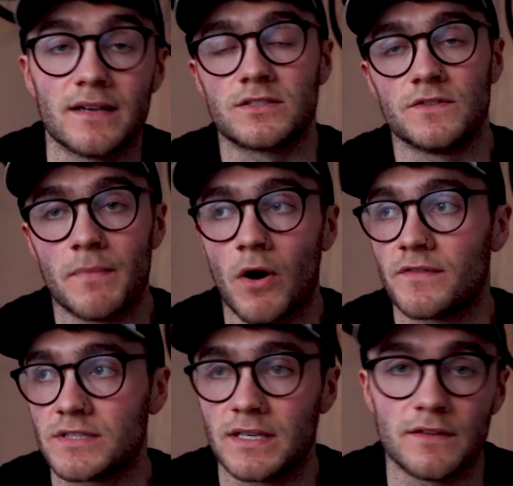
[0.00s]
As you might
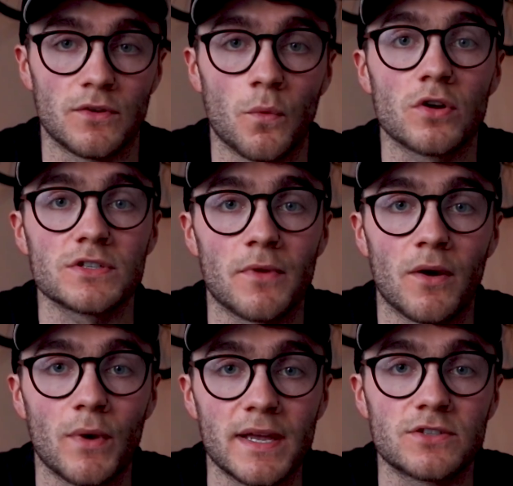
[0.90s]
have seen if you watched my
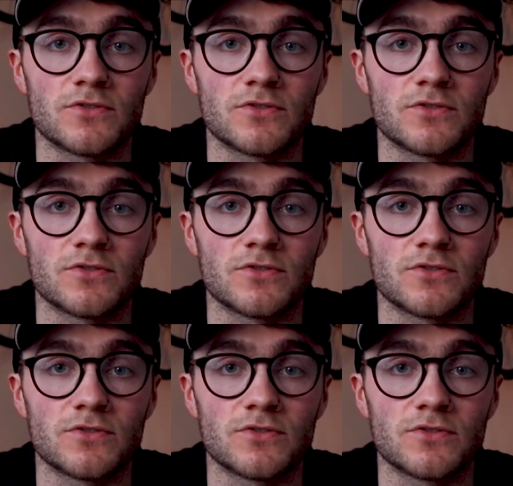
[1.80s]
week's